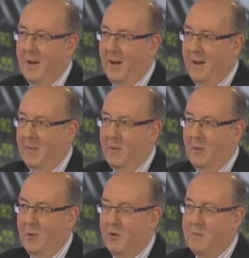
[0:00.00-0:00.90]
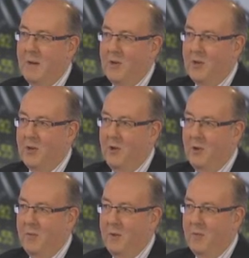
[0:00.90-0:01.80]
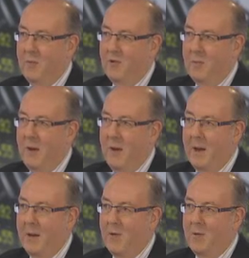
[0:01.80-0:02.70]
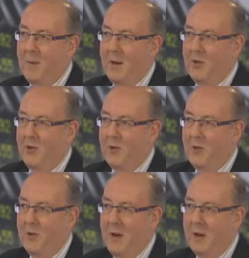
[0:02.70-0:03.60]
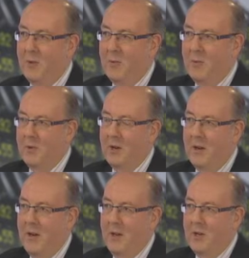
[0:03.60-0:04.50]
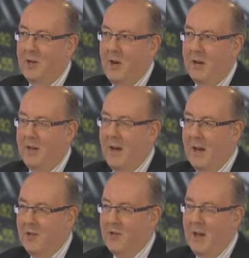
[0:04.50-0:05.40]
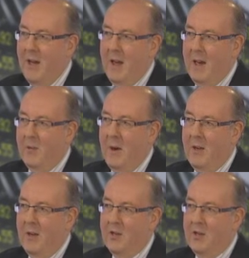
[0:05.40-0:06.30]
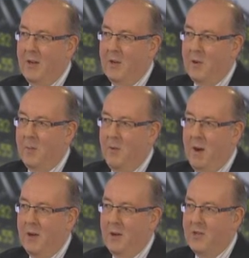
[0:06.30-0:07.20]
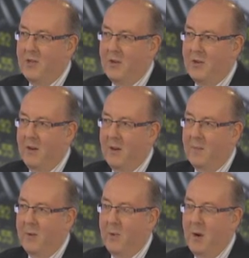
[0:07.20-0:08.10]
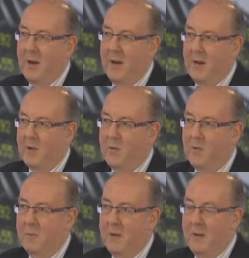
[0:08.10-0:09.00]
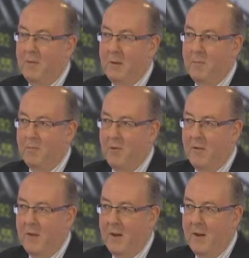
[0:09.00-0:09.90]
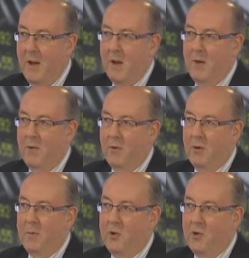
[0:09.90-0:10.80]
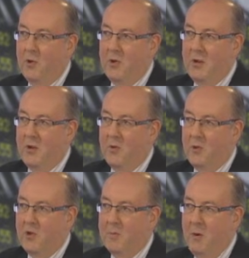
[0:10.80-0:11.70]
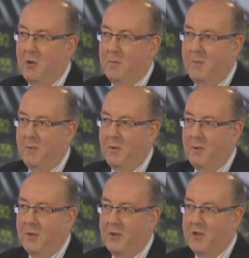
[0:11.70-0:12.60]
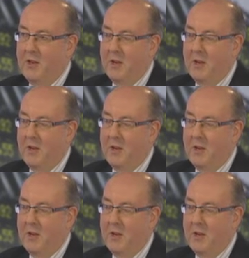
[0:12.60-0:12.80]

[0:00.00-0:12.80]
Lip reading: the world's biggest economy from AAA, you would make sure that you had a watertight case. And the way these things operate is that the White House would have been given a briefing or an opportunity to respond before this